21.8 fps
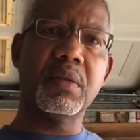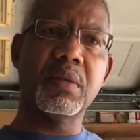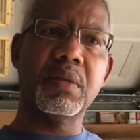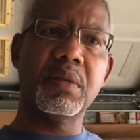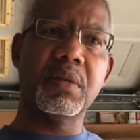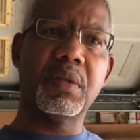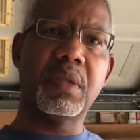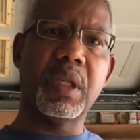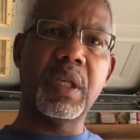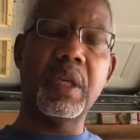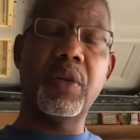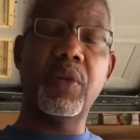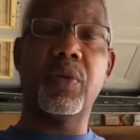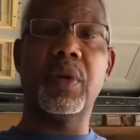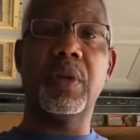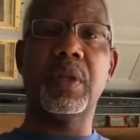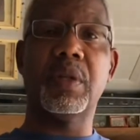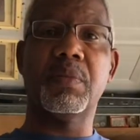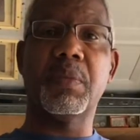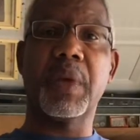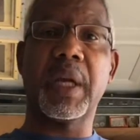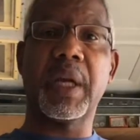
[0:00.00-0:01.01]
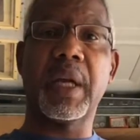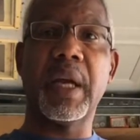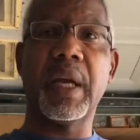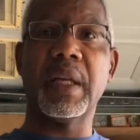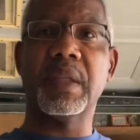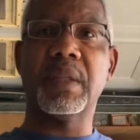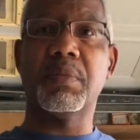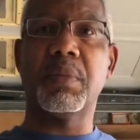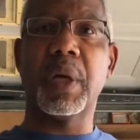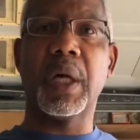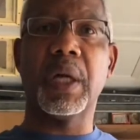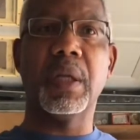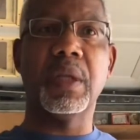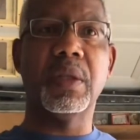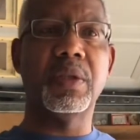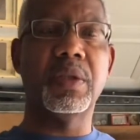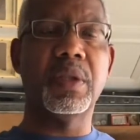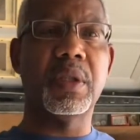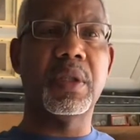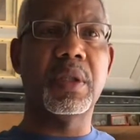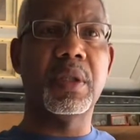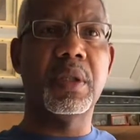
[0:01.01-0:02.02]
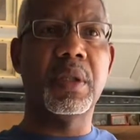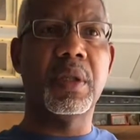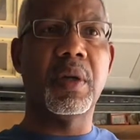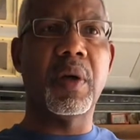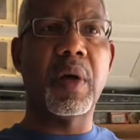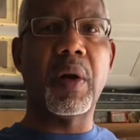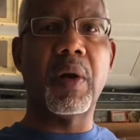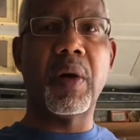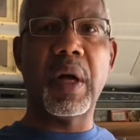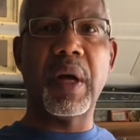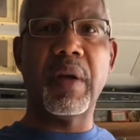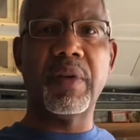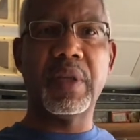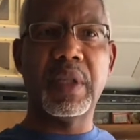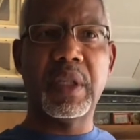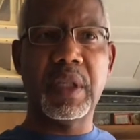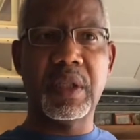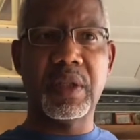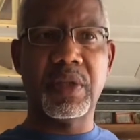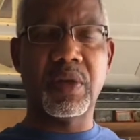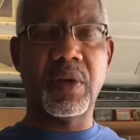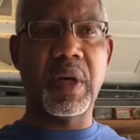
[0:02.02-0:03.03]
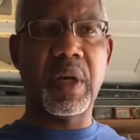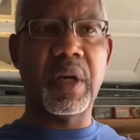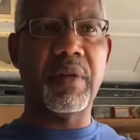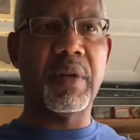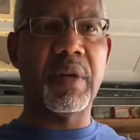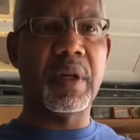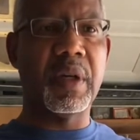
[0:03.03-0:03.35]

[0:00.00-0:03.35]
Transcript: decrease my gas mileage, and I don't have a diesel. I have